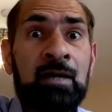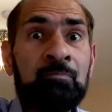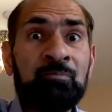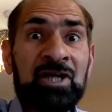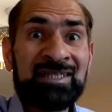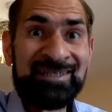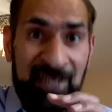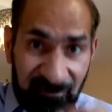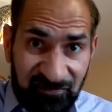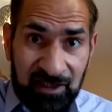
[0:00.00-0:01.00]
but
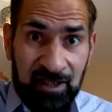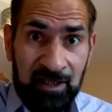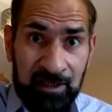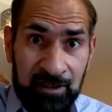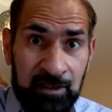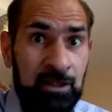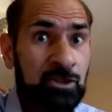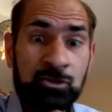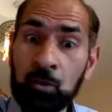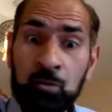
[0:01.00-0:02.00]
definitely
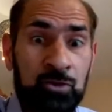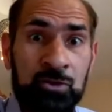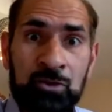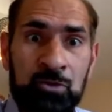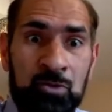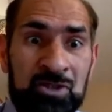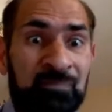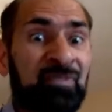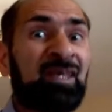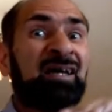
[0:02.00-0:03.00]
don't use
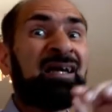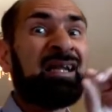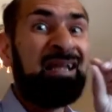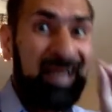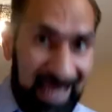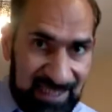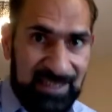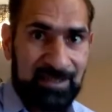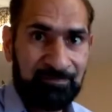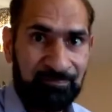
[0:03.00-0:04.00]

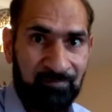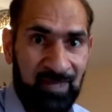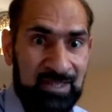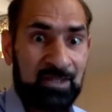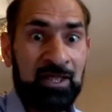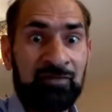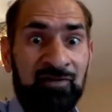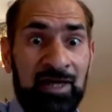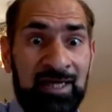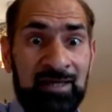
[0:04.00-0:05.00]
less. So if
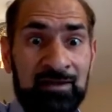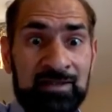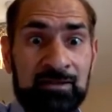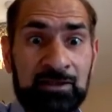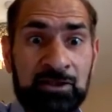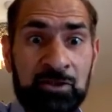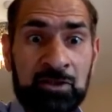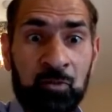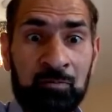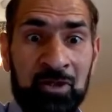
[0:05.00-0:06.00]
I here started using
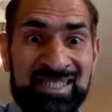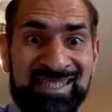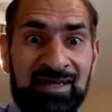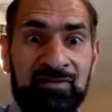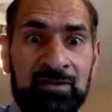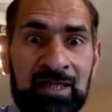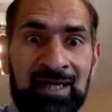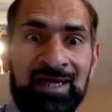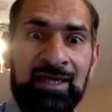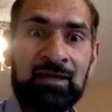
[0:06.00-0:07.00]
1.7,
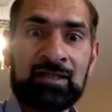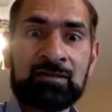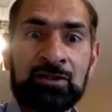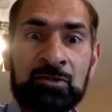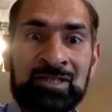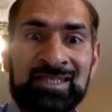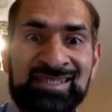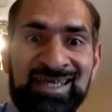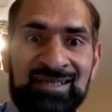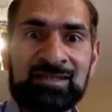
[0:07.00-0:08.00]
here I started using
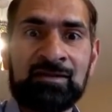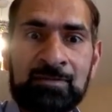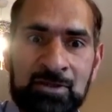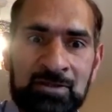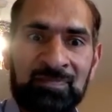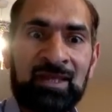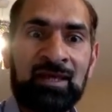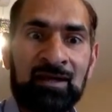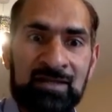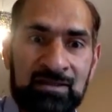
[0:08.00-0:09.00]
6 times,
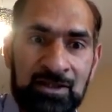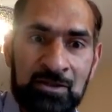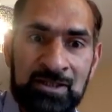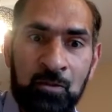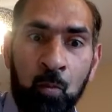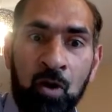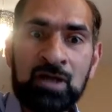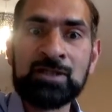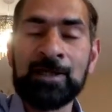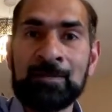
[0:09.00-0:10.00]
here I started using 1
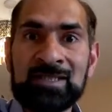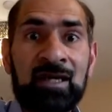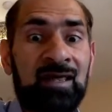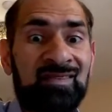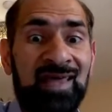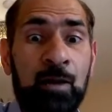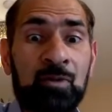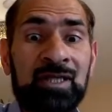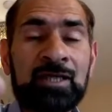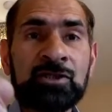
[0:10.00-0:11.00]
times, that will
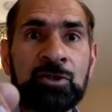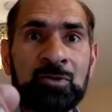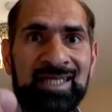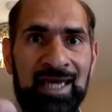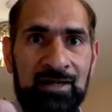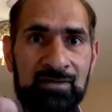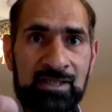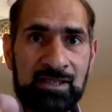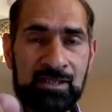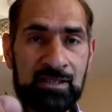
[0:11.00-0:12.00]
introduce
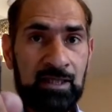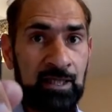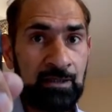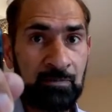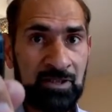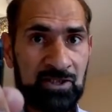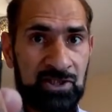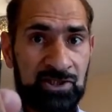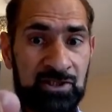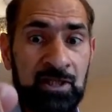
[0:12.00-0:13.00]
errors in the
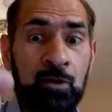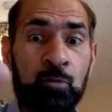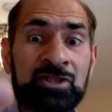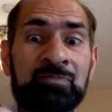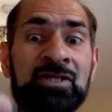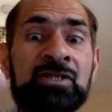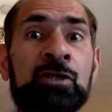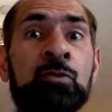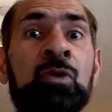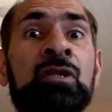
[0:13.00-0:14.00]
precision, which means that
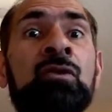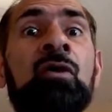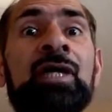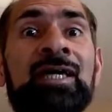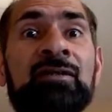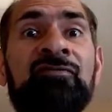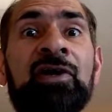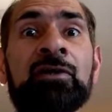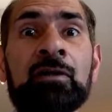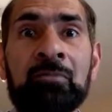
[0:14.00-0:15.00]
you will not get the
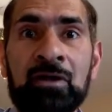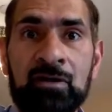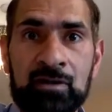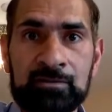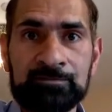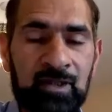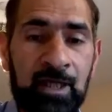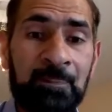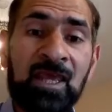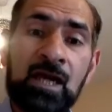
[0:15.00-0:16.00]
final mark. Okay,
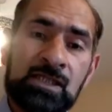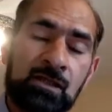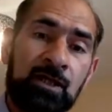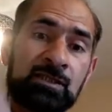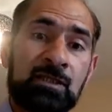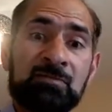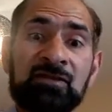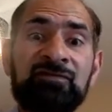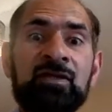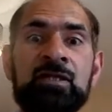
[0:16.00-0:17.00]
so in terms
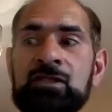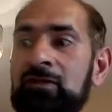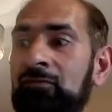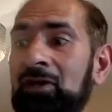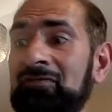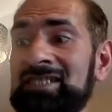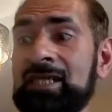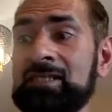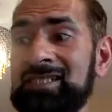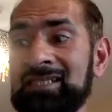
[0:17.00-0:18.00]
of sort of wherever it
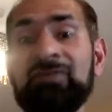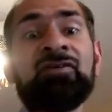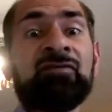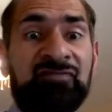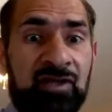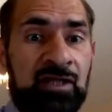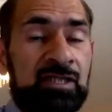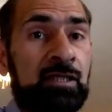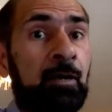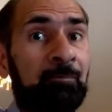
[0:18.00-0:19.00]
says significant
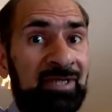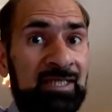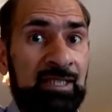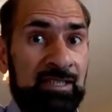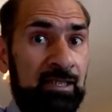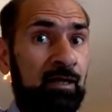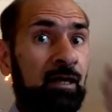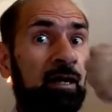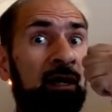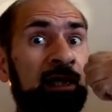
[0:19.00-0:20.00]
figures, please,
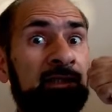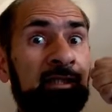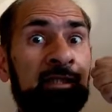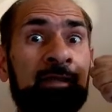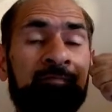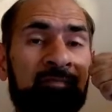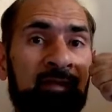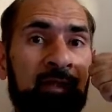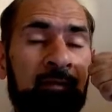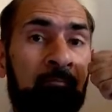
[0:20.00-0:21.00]
either,
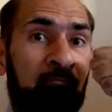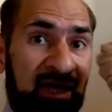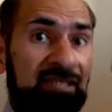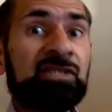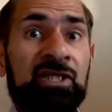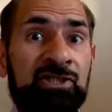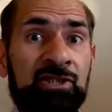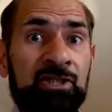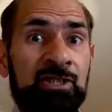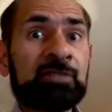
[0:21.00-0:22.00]
my suggestion
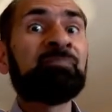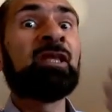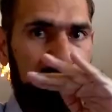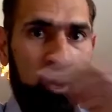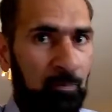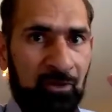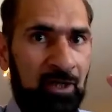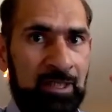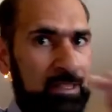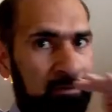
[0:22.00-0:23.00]
is top
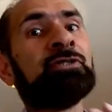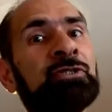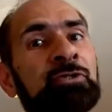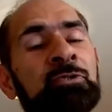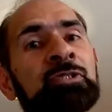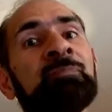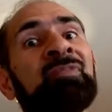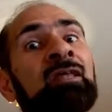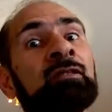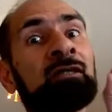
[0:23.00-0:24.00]
priority, use
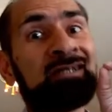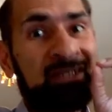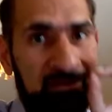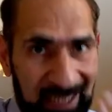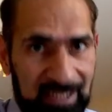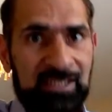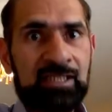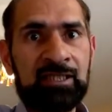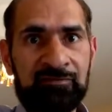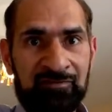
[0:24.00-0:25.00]
the correct
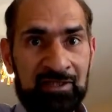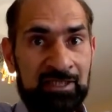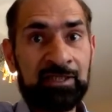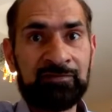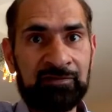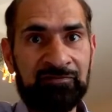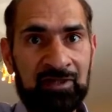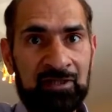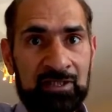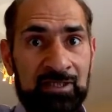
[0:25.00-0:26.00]
significant
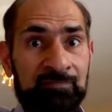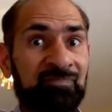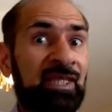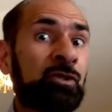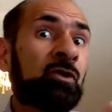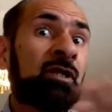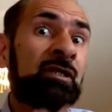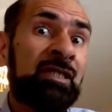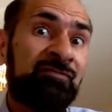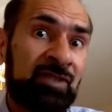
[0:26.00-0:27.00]
figures that you're going to
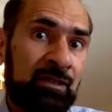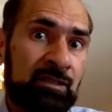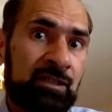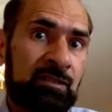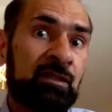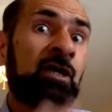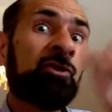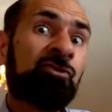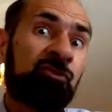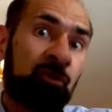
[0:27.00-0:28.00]
need for the answer
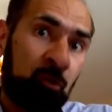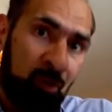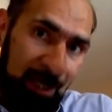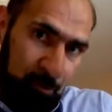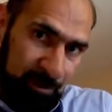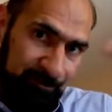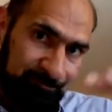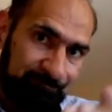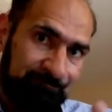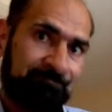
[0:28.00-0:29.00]
throughout,
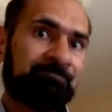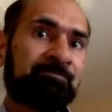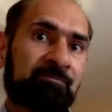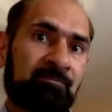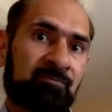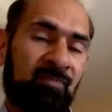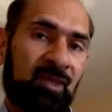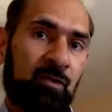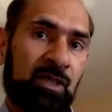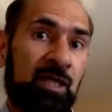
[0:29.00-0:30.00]

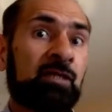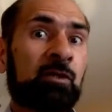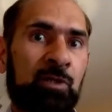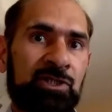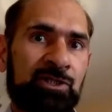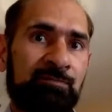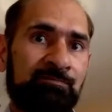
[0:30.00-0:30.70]
okay, the question.